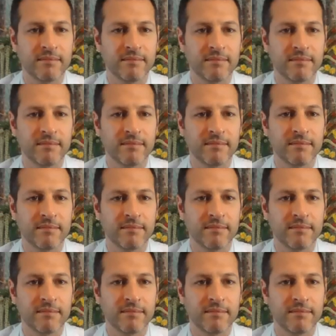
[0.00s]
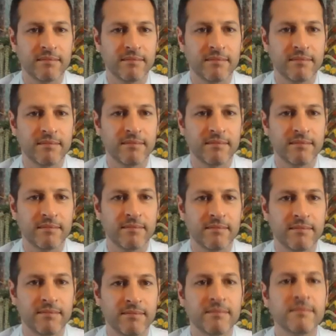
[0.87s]

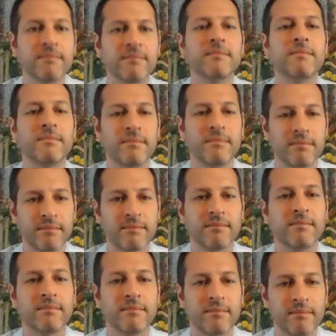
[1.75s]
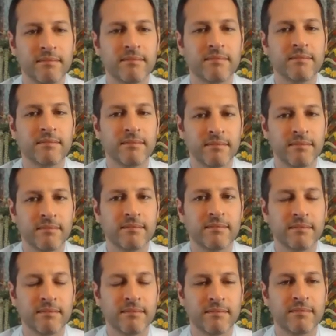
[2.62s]

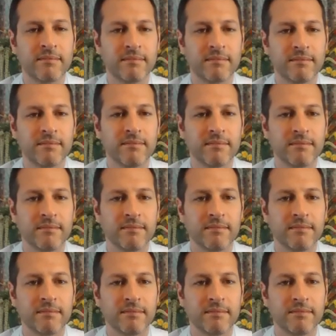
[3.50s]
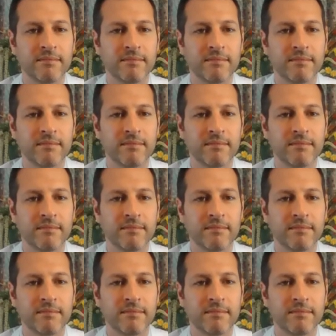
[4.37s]
This person isn't speaking.